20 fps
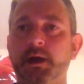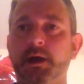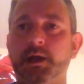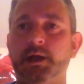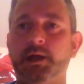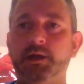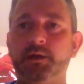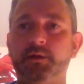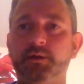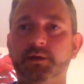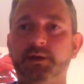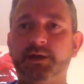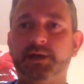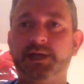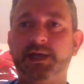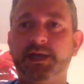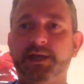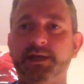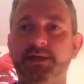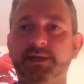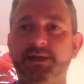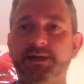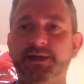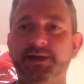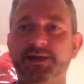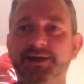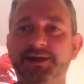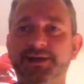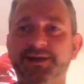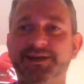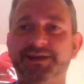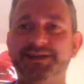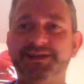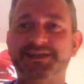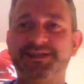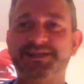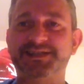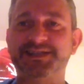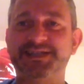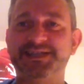Hello again.
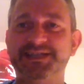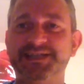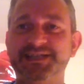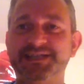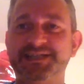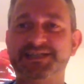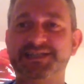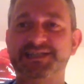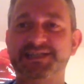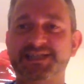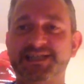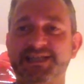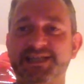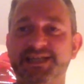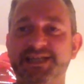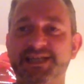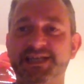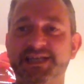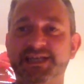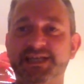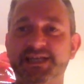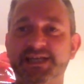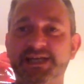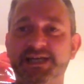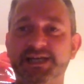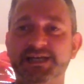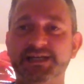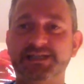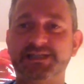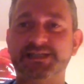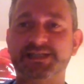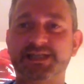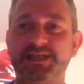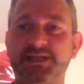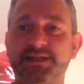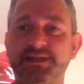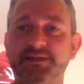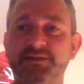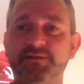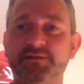This is the
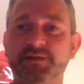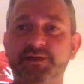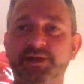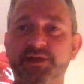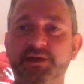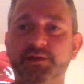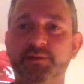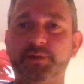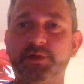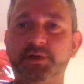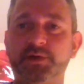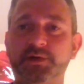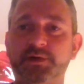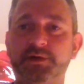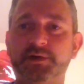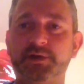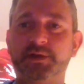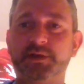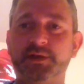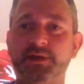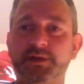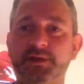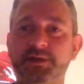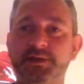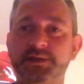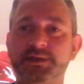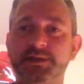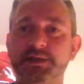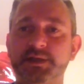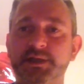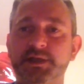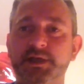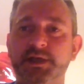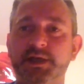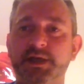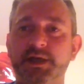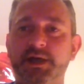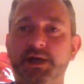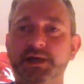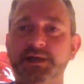second video blog that
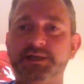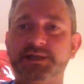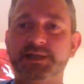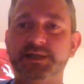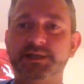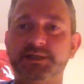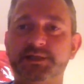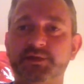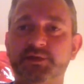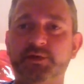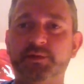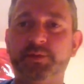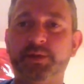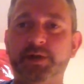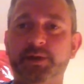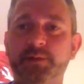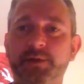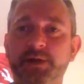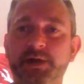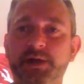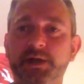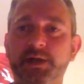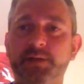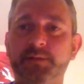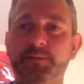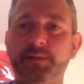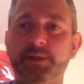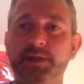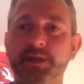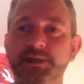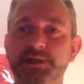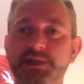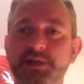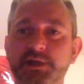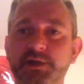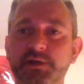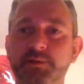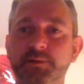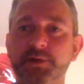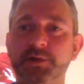I intend to do about my
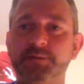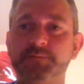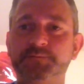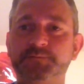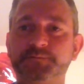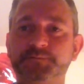meningioma.